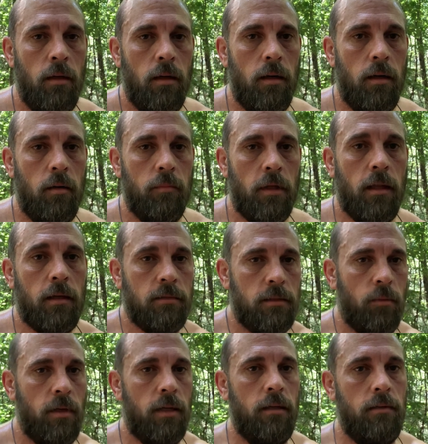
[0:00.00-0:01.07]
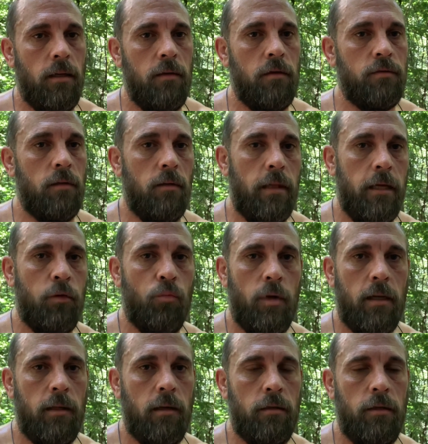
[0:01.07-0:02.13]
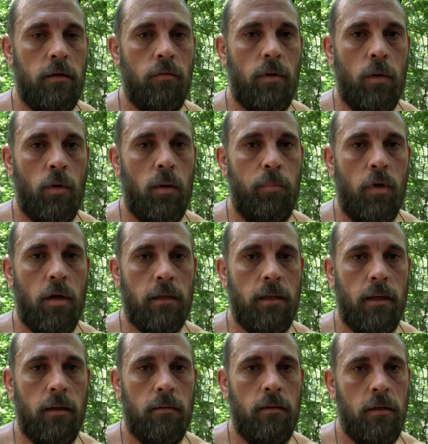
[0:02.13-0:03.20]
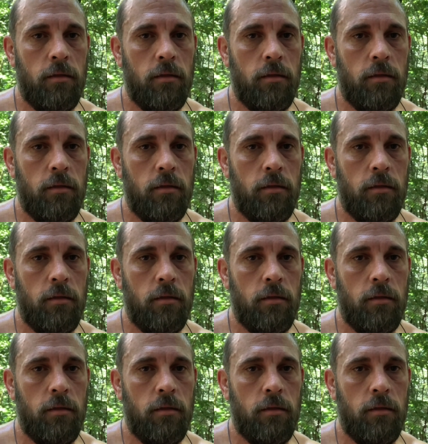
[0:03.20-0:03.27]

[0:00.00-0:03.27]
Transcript: Um, and like I said, when I get done, there's a lake right down here, right where I park at.